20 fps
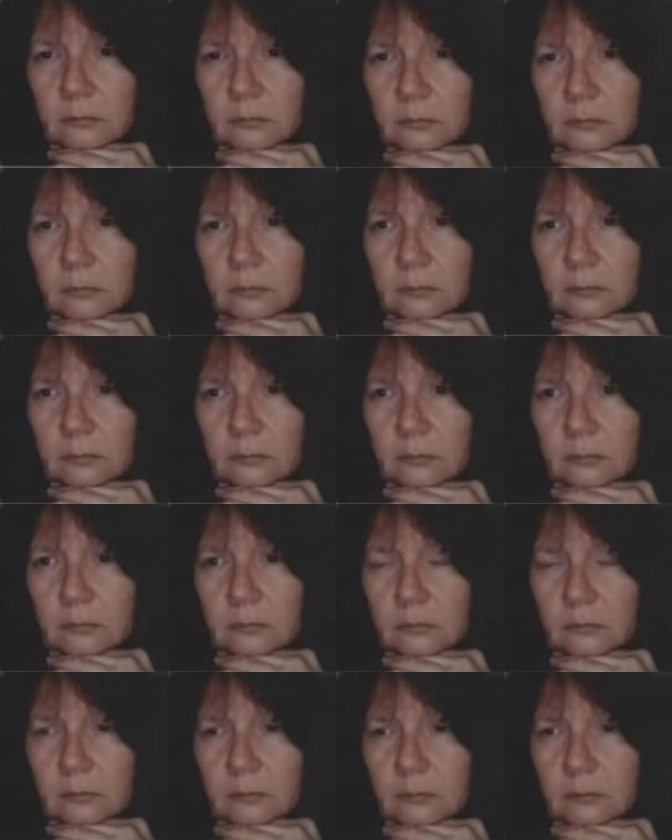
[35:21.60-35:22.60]

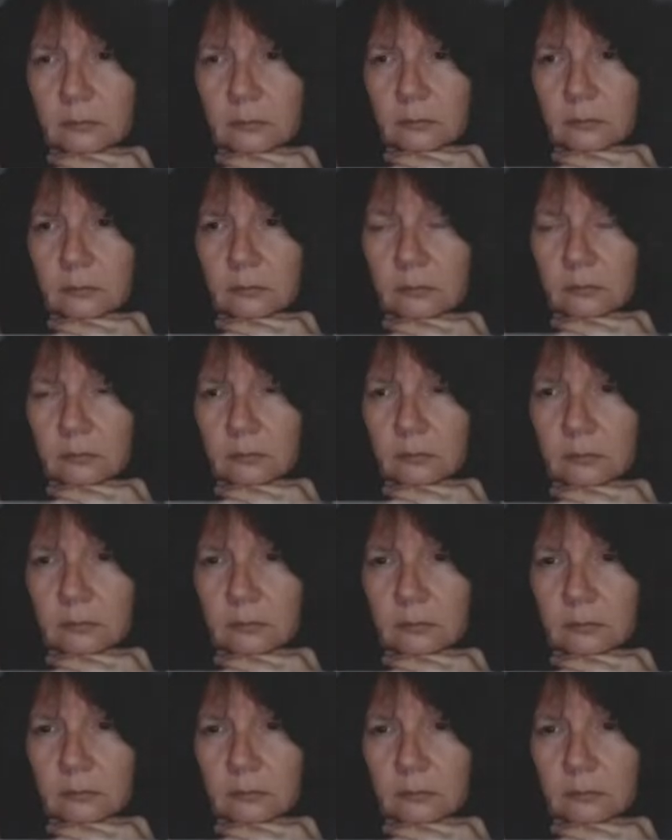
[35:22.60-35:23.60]

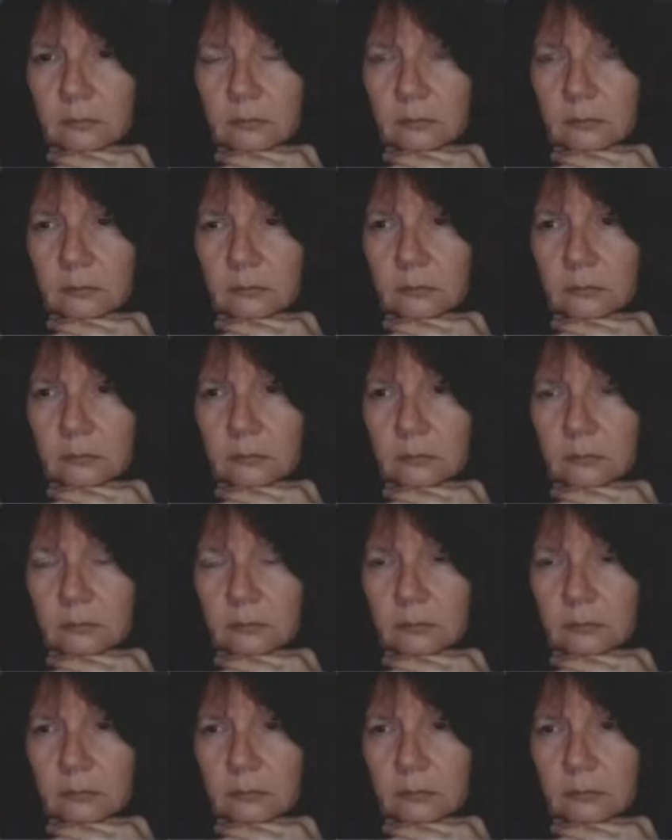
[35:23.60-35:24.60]

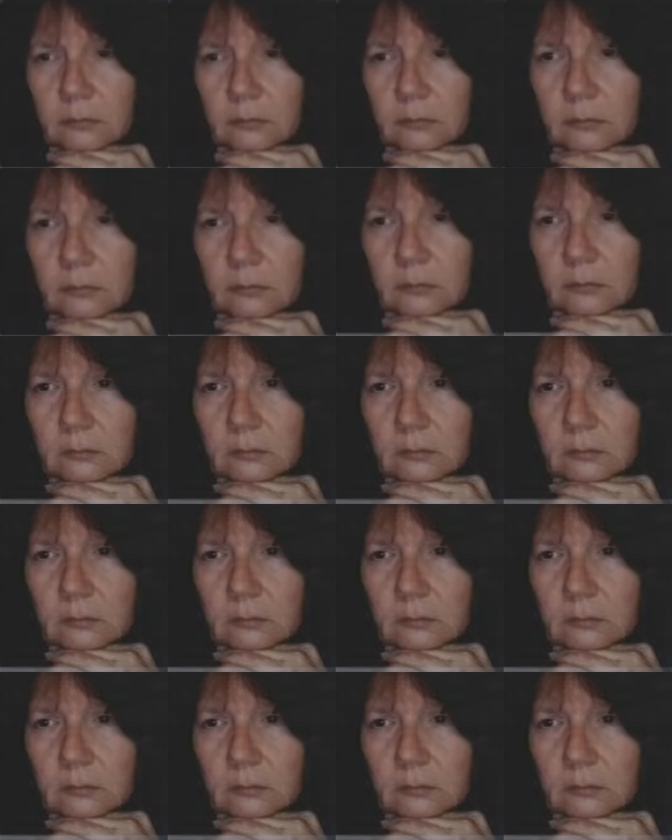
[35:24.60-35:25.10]
No words are spoken by the person on screen.